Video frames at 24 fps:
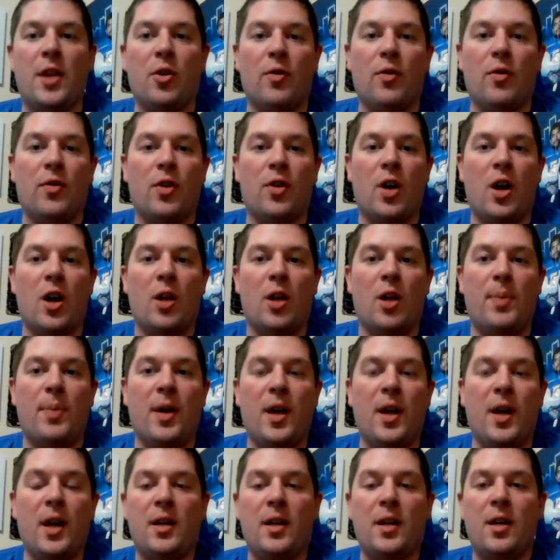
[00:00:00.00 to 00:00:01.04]
overall
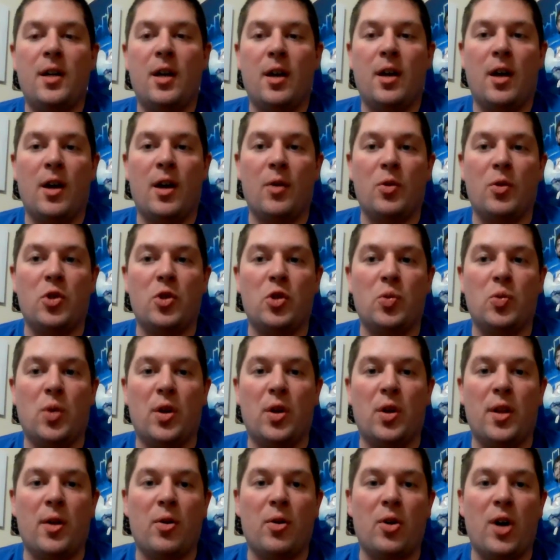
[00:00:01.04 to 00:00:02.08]
pick, which is where
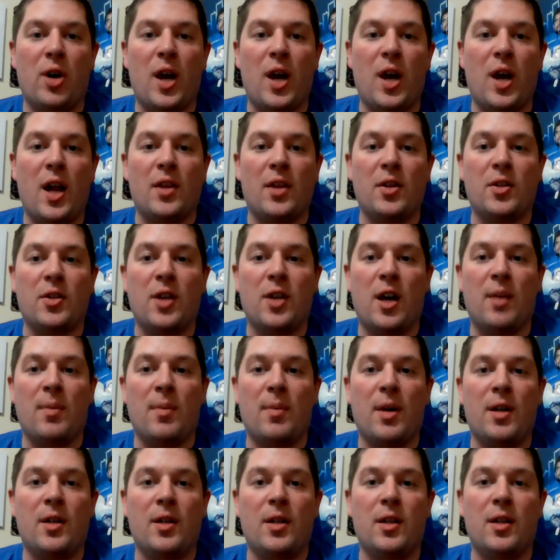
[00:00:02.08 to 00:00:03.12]
they were at the time
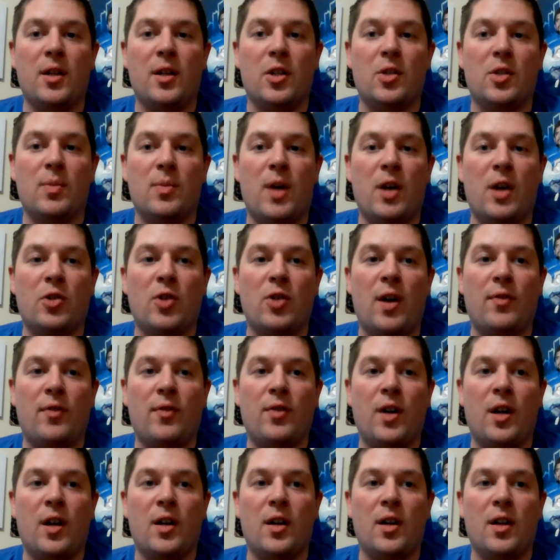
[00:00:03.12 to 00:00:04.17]
I did this mock draft
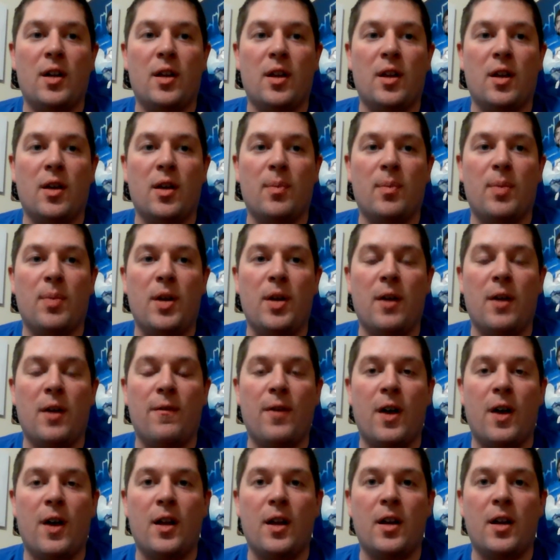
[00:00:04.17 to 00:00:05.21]
on the
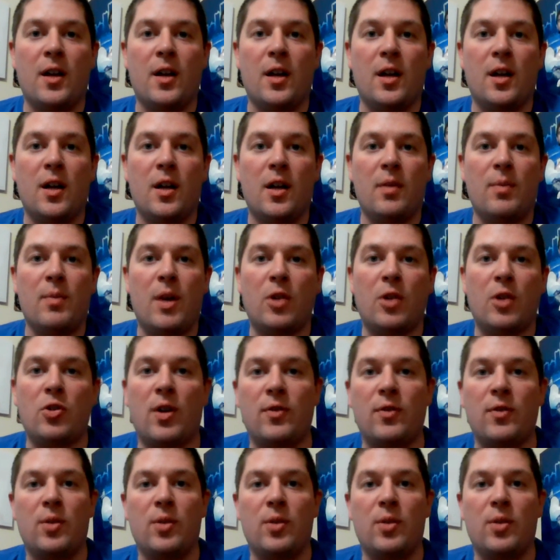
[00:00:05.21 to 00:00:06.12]
PFN mock draft